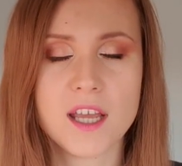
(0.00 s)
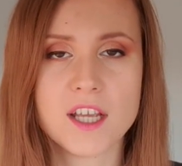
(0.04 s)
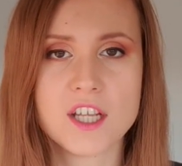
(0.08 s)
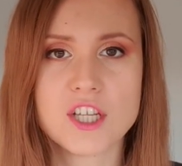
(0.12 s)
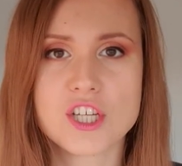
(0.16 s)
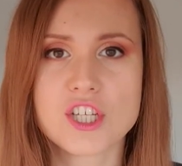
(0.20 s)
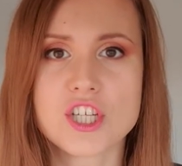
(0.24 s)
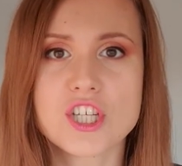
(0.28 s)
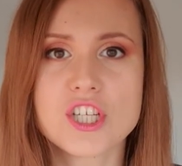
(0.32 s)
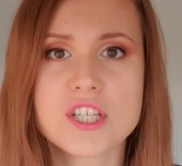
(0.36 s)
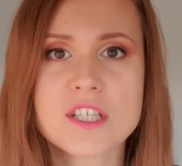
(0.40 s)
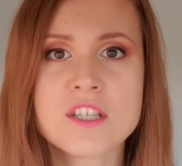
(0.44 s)

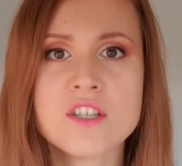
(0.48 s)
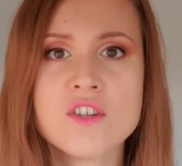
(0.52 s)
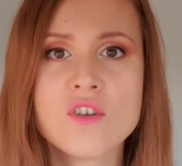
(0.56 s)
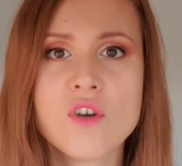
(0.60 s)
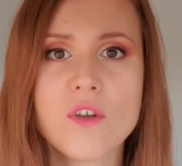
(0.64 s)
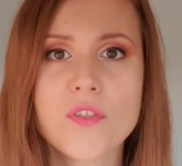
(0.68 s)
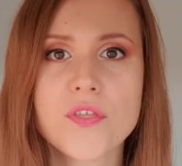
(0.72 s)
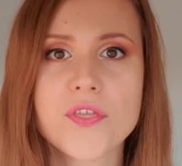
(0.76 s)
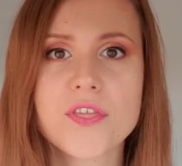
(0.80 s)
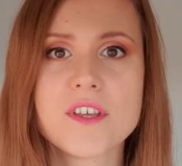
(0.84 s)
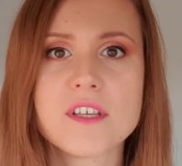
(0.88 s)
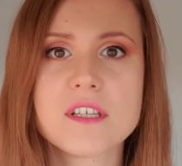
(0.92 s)
She's
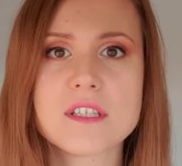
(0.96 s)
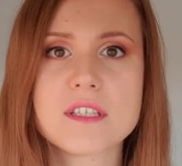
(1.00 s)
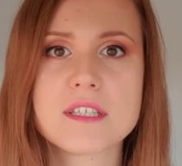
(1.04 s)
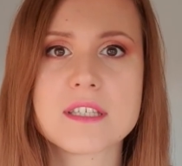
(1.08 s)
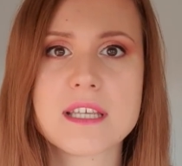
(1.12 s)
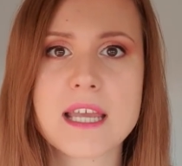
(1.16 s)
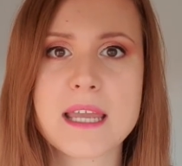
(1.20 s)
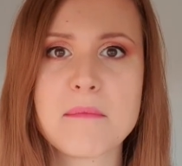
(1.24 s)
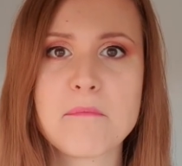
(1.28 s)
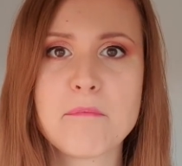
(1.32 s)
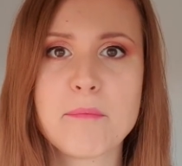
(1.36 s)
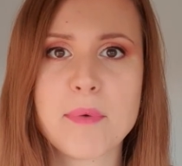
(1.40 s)
not the
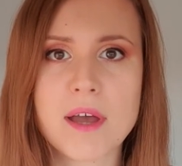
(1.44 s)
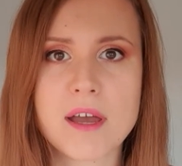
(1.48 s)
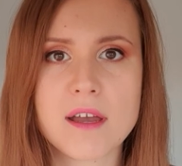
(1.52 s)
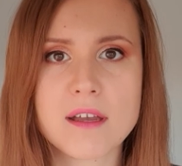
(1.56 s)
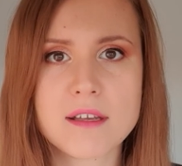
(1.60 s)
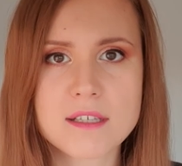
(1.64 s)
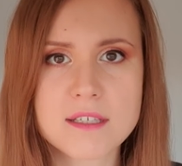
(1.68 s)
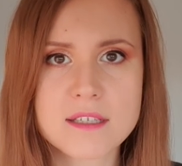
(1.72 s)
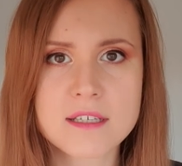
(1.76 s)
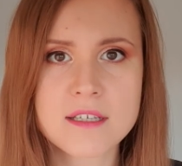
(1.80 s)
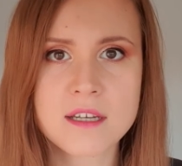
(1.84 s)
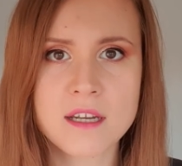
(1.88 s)
same
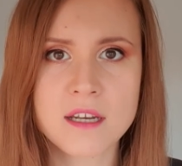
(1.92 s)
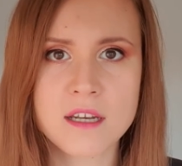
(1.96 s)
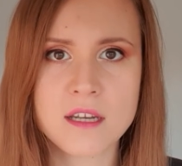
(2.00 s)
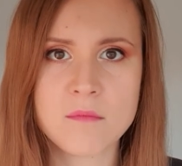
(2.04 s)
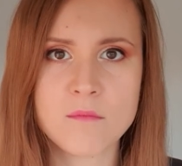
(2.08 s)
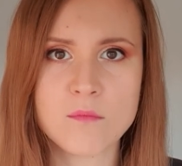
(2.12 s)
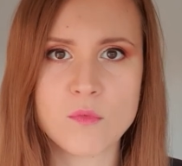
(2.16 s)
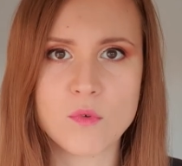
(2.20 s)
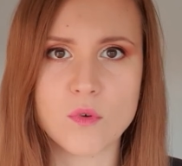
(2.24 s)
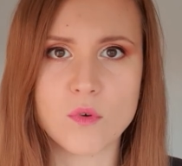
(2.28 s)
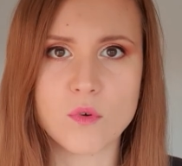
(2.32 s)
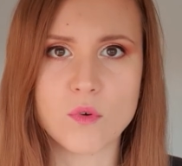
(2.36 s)
person
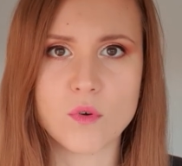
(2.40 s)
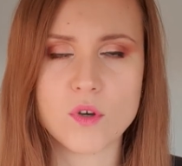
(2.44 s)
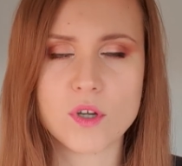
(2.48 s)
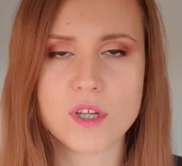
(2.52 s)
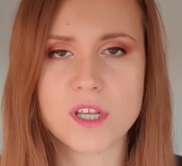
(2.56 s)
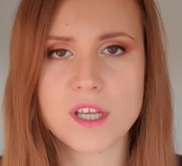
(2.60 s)
anymore.